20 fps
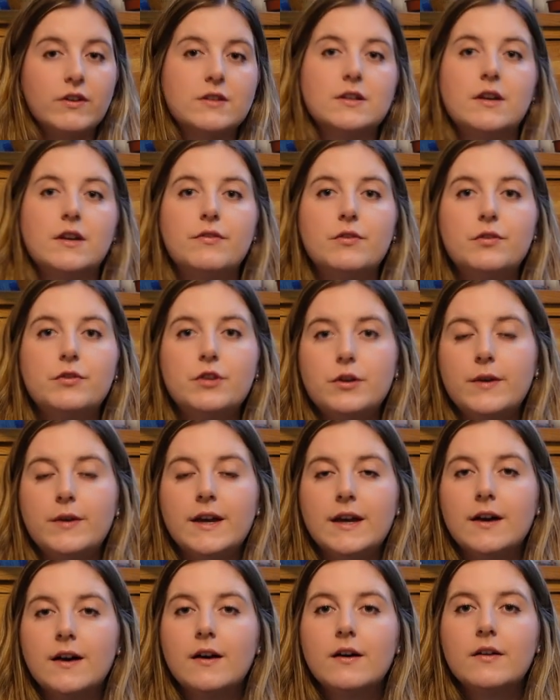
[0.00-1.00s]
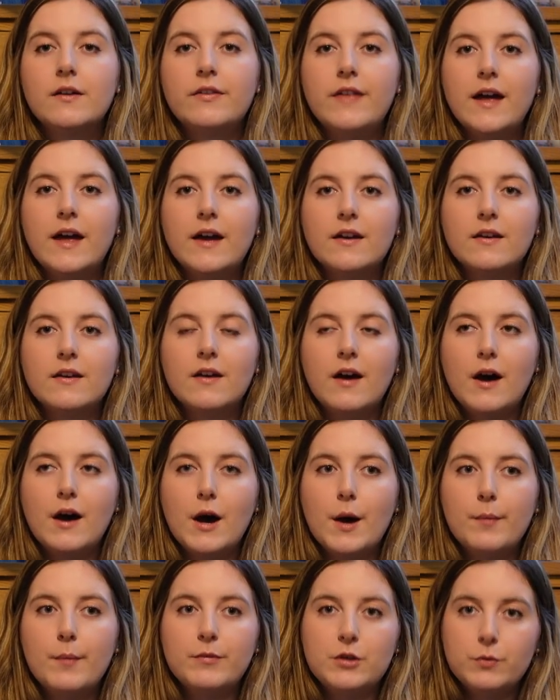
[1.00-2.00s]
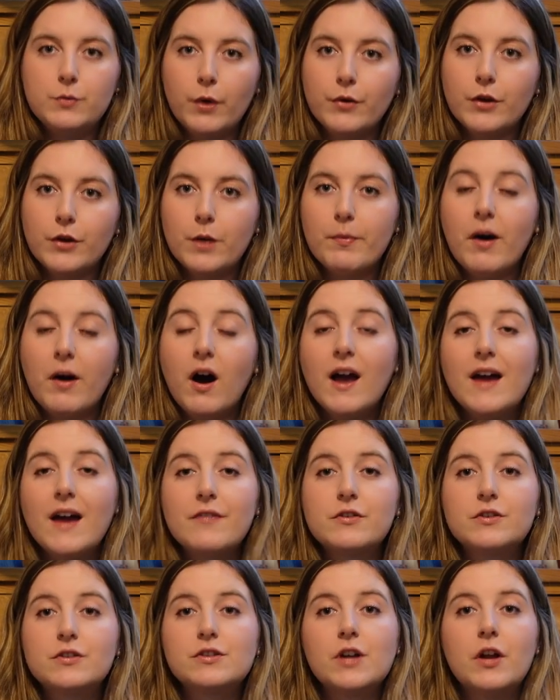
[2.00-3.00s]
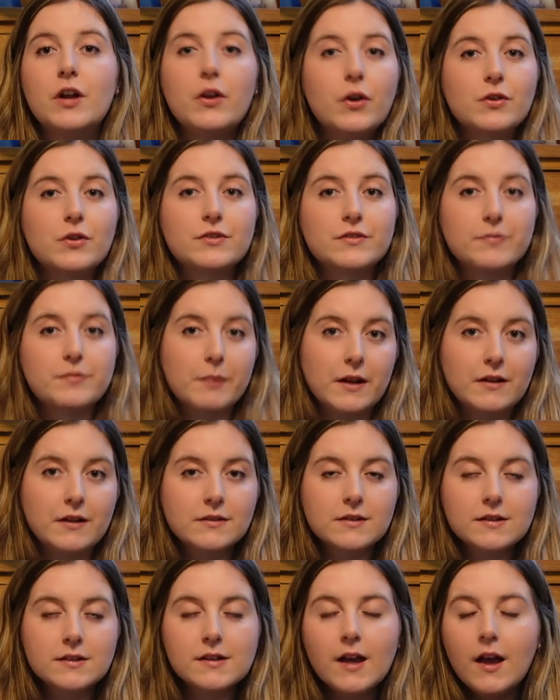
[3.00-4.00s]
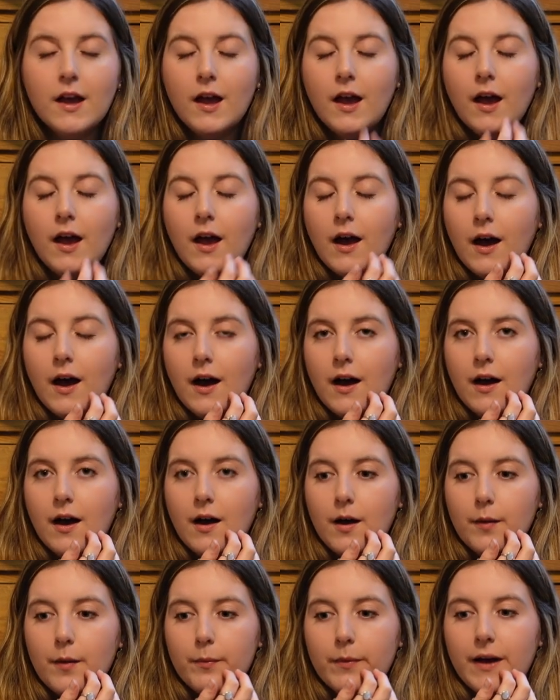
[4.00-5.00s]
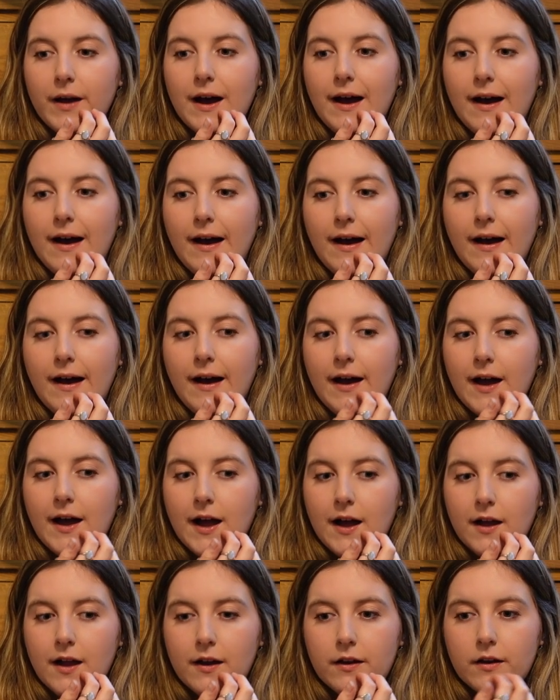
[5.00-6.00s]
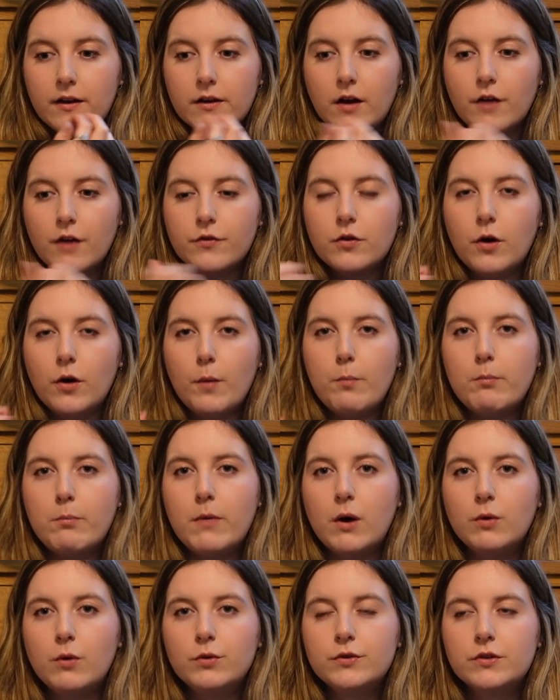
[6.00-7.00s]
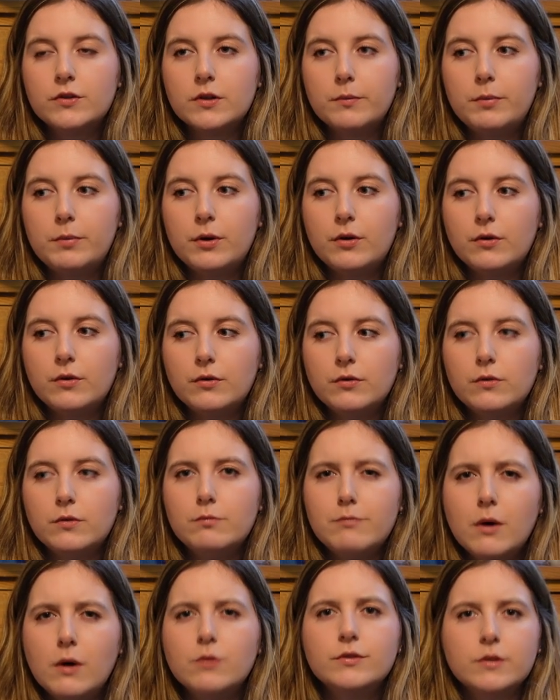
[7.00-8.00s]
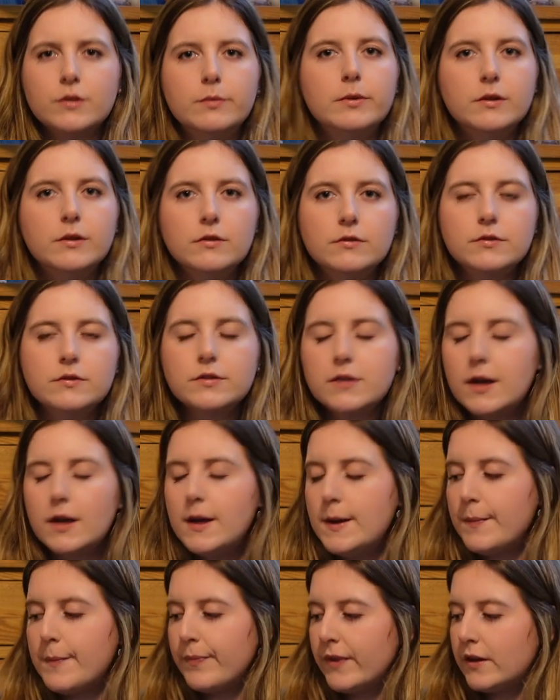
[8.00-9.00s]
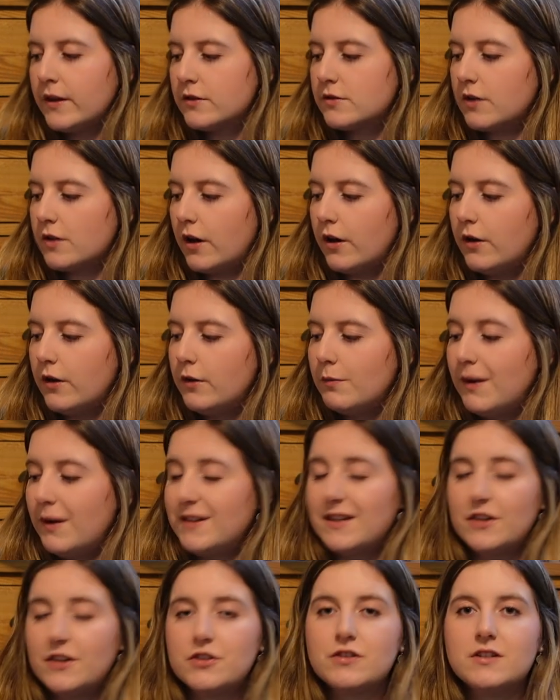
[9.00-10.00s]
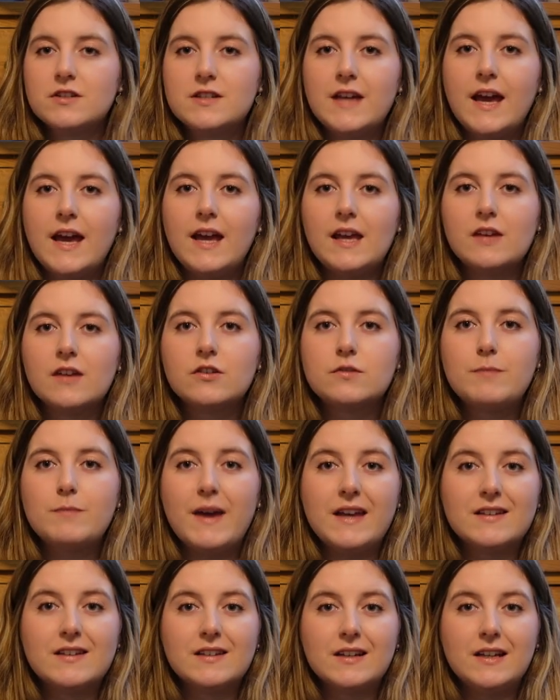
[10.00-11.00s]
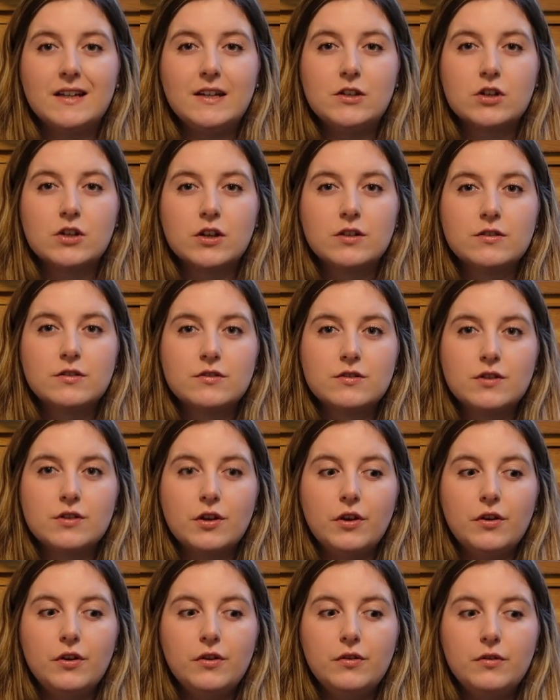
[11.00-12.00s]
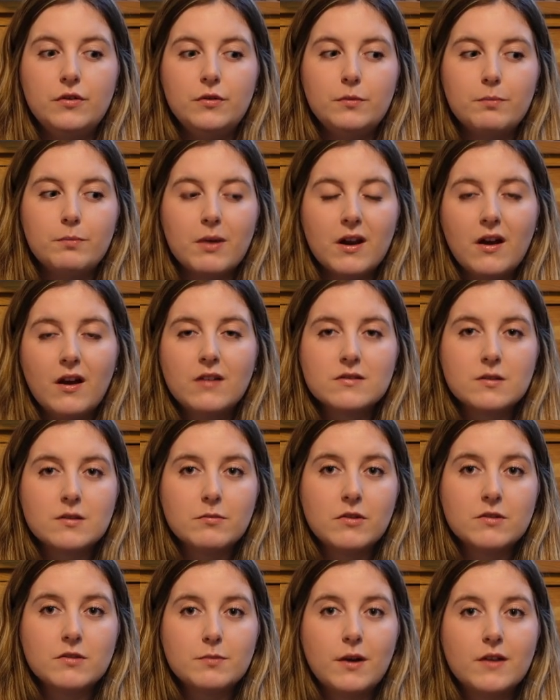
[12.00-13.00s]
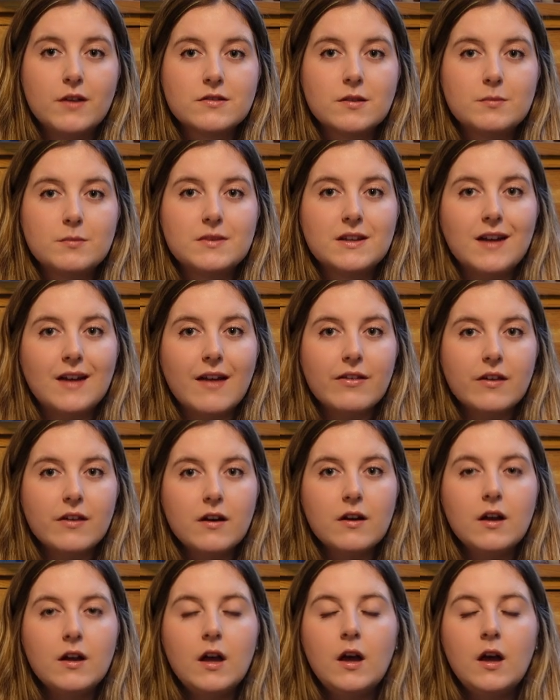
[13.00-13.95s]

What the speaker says: if you're new here then you won't know, but I have got a lot of plants and I've got multiples. So my intention today is basically just to plant some of those plants up together.